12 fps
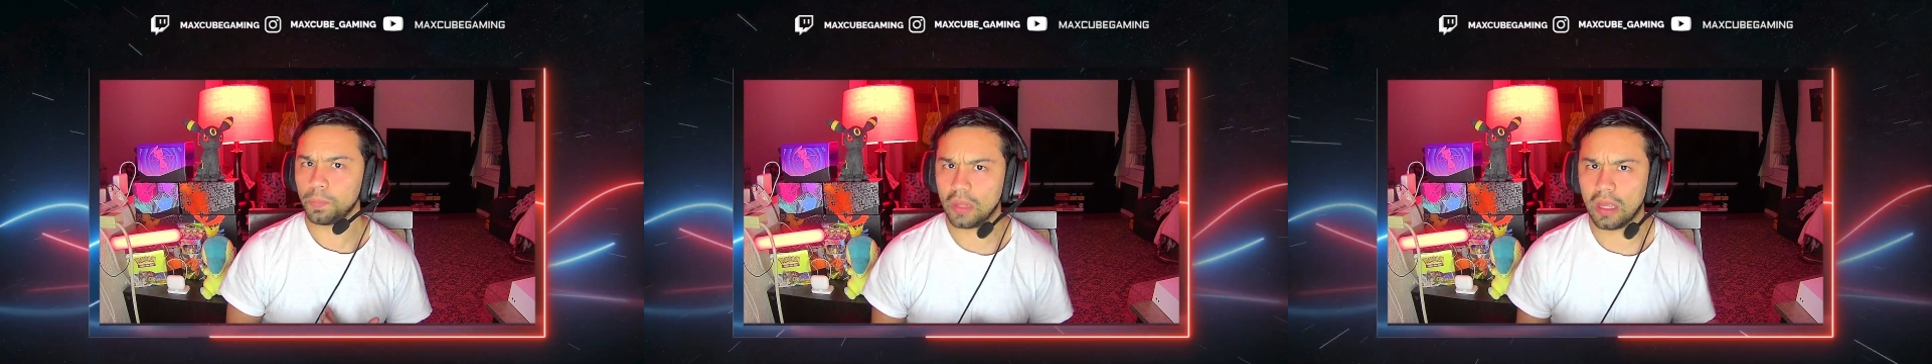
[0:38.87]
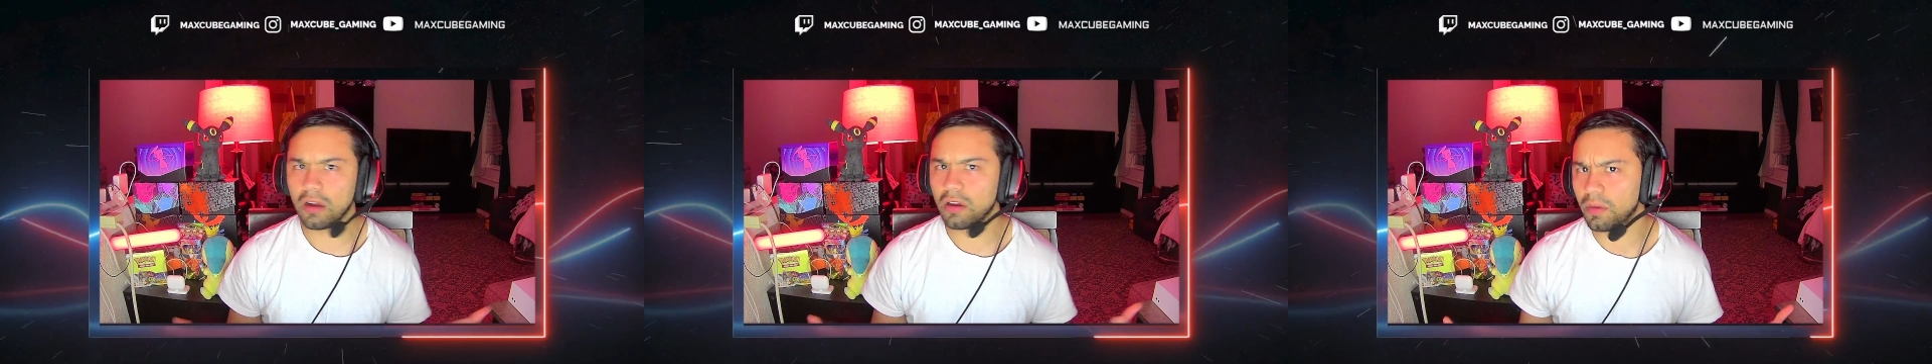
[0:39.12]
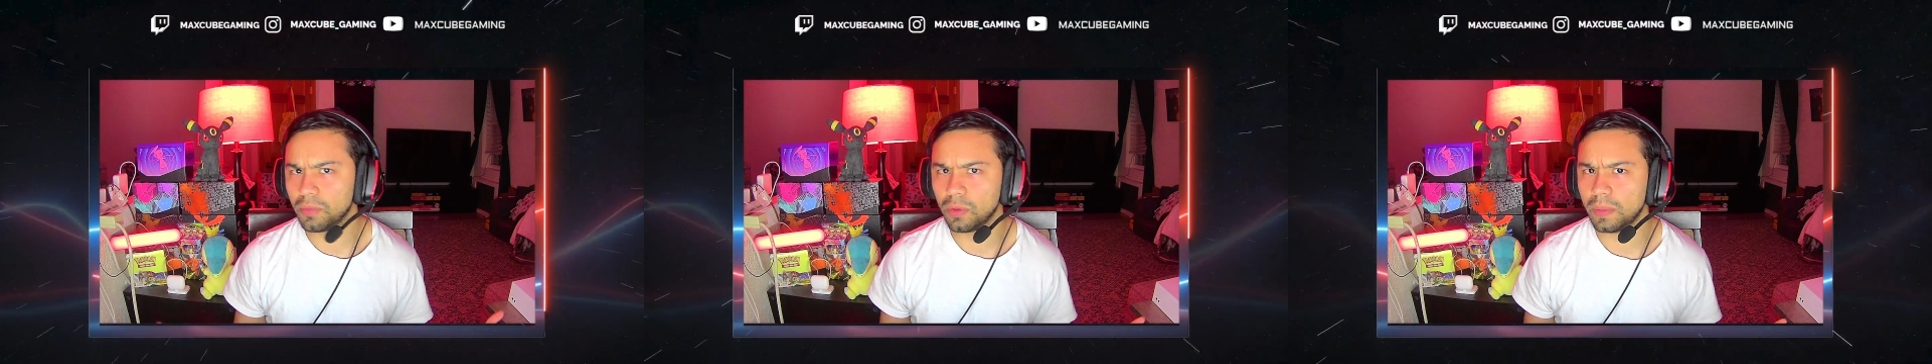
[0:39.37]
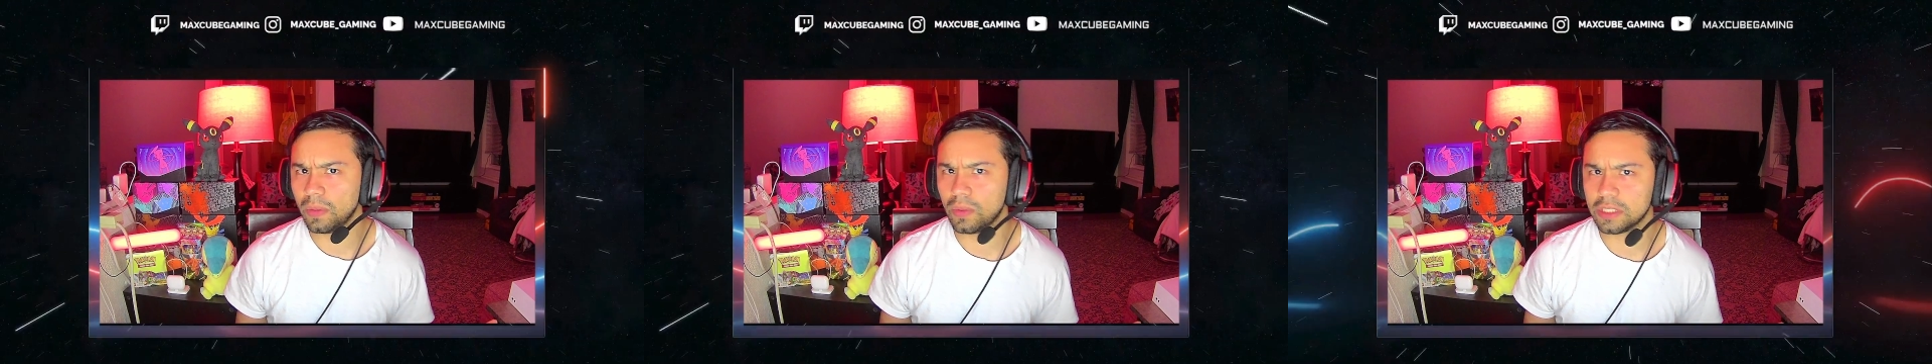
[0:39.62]
how come
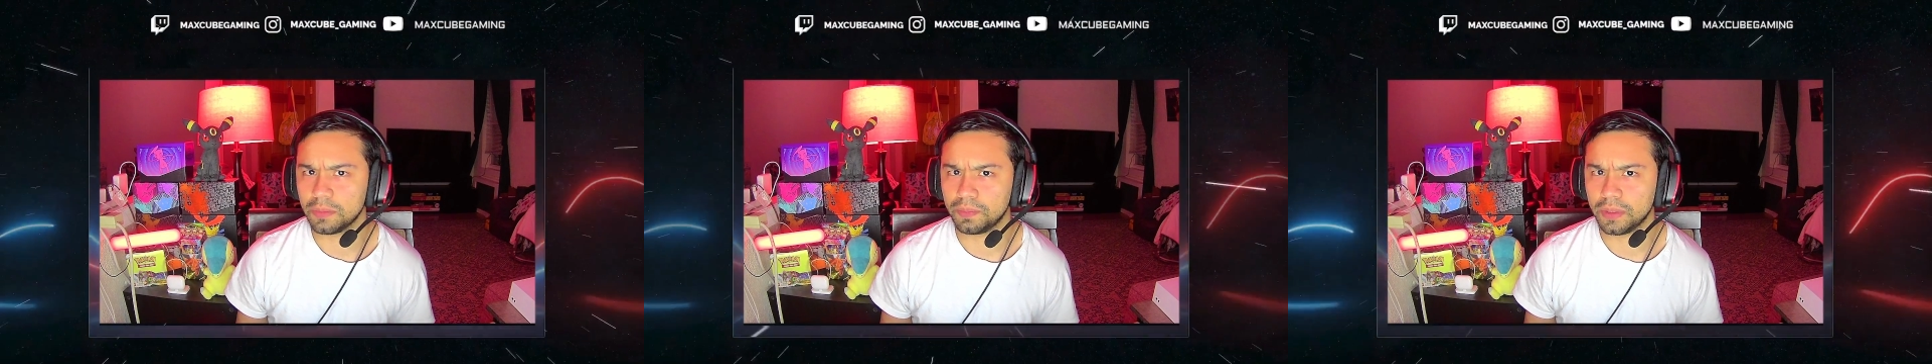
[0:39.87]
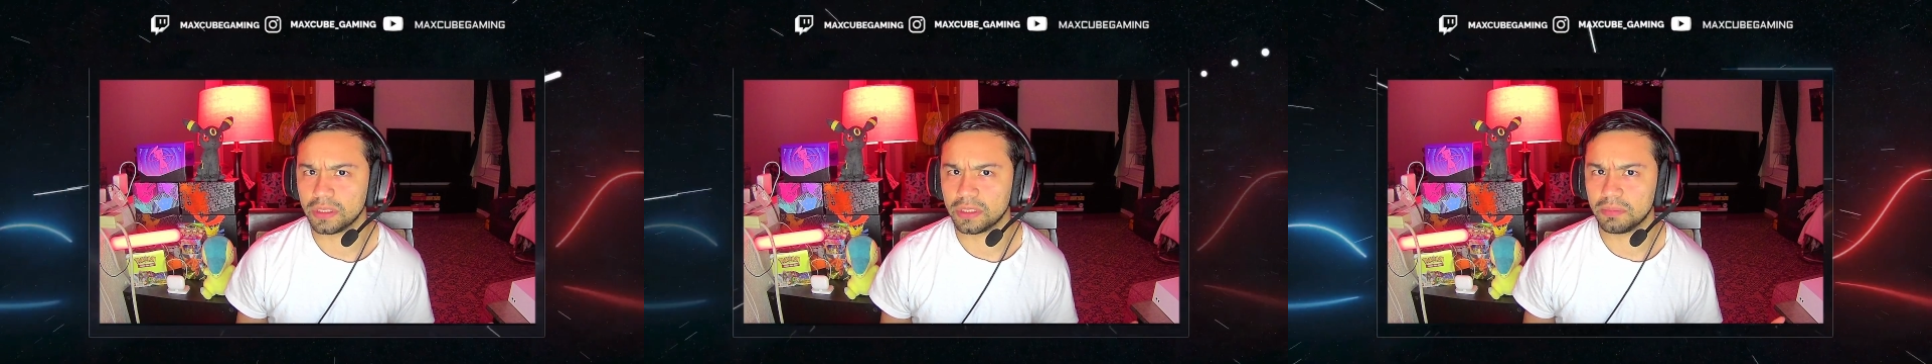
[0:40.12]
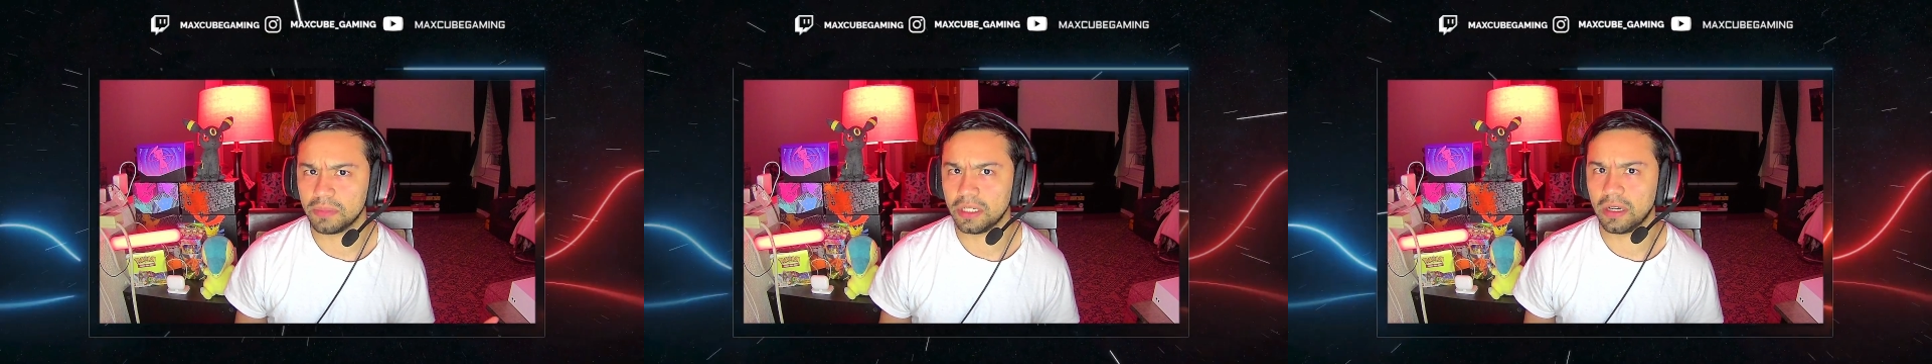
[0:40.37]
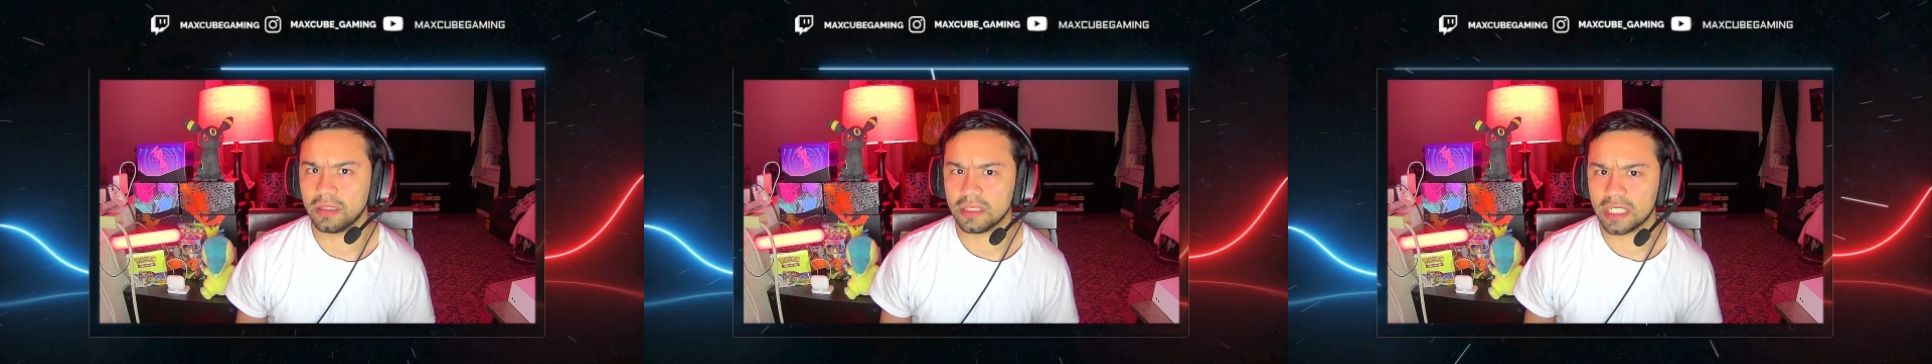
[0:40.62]
nobody wants to put some money
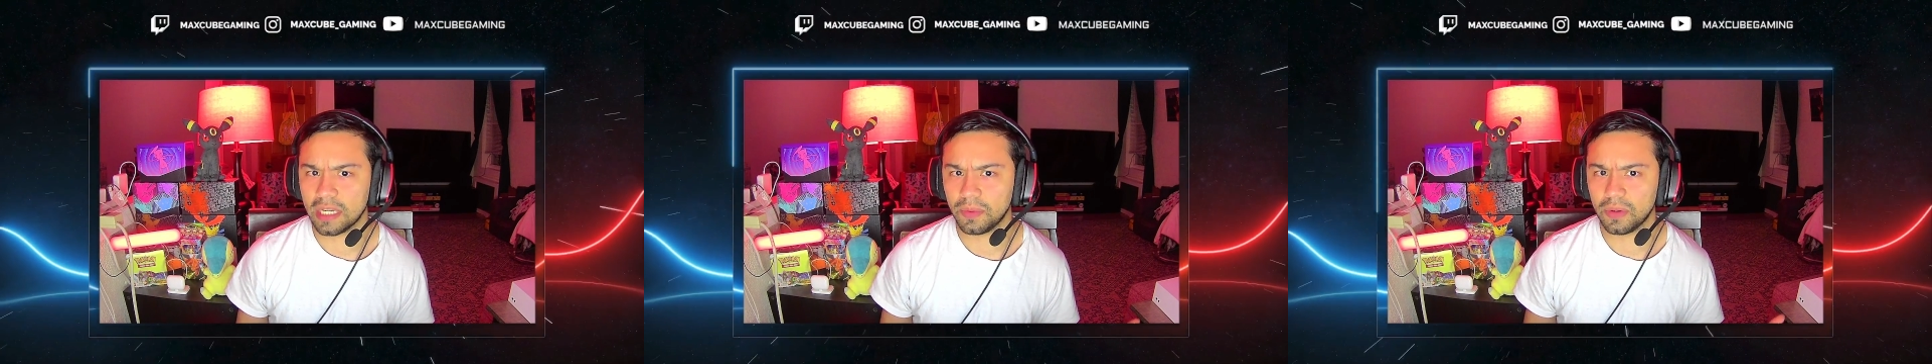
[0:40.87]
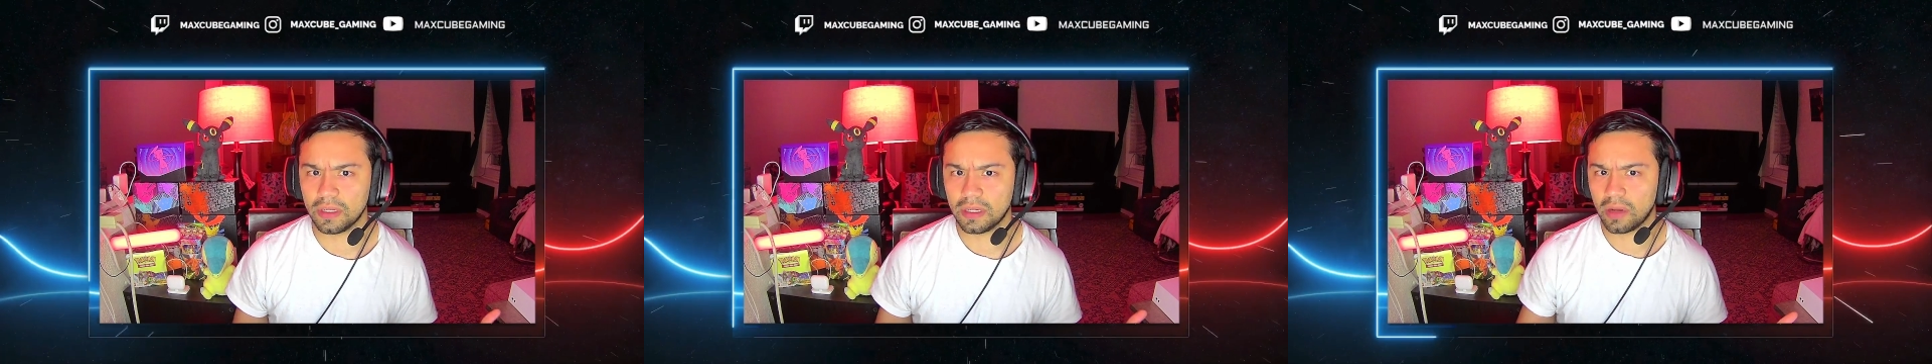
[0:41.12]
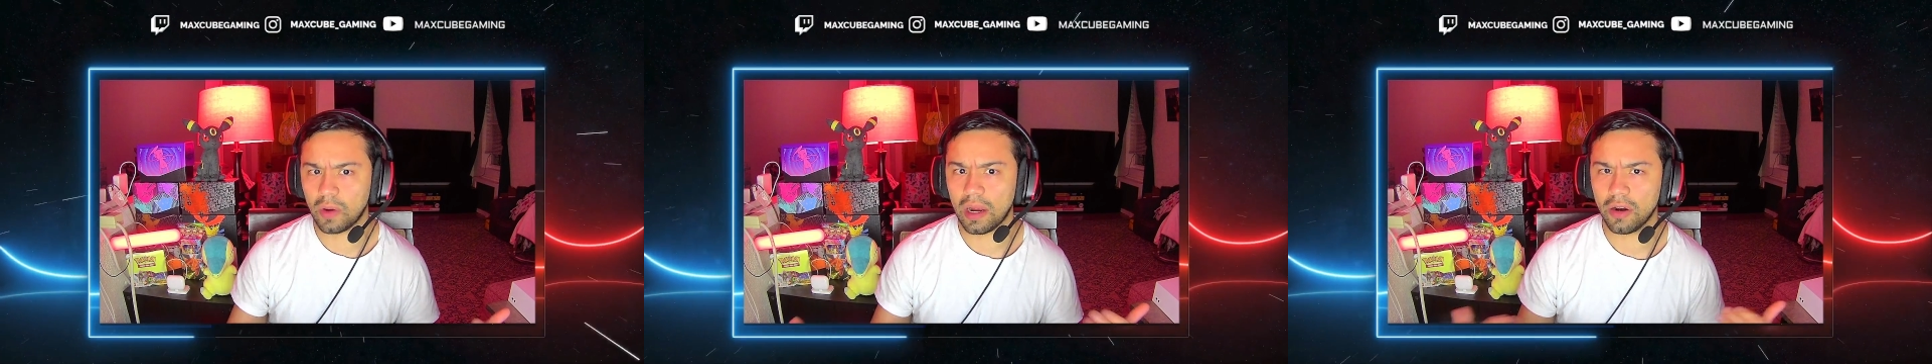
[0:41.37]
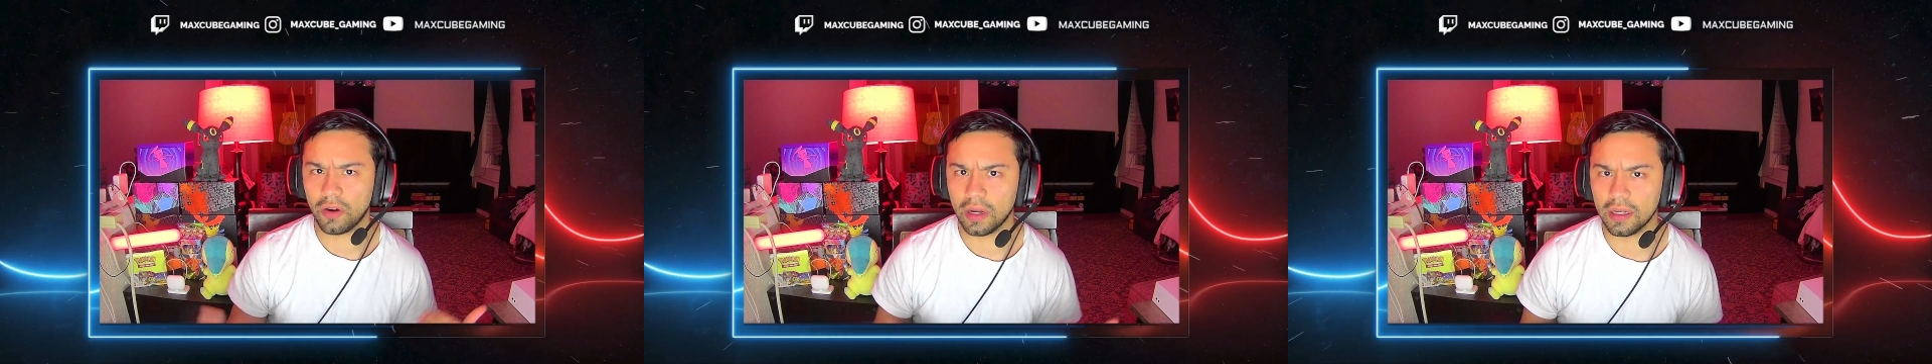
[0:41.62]
on the table and
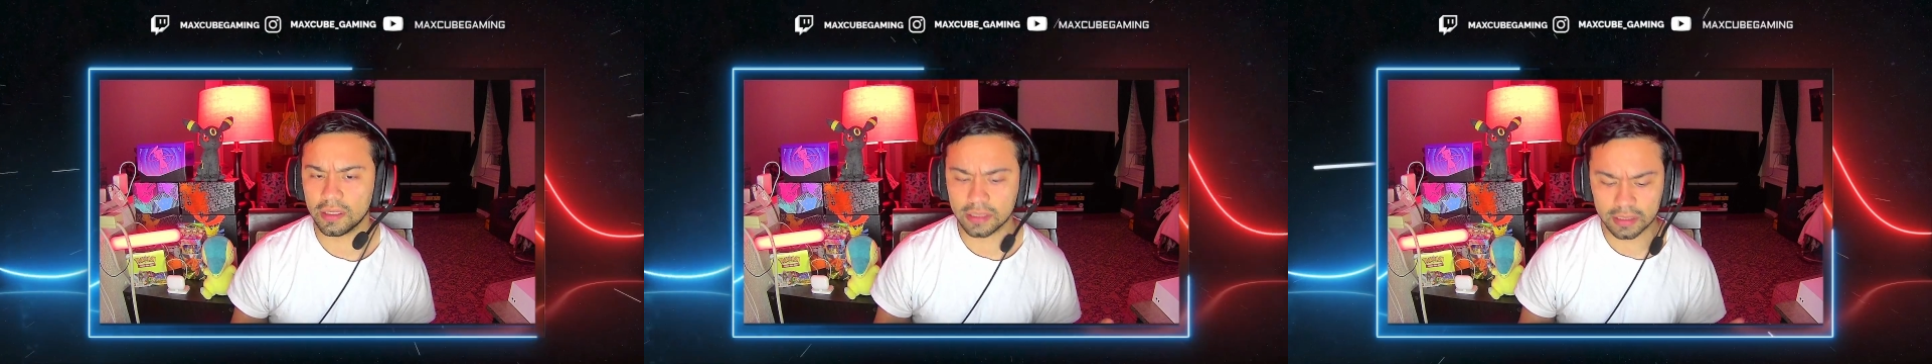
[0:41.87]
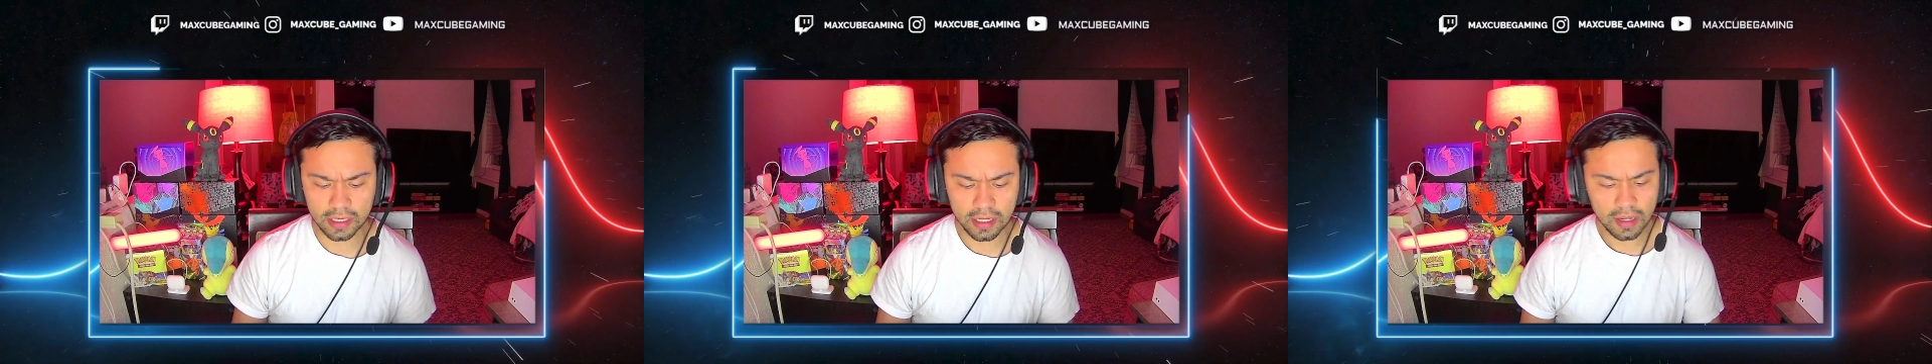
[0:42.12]
acquire us?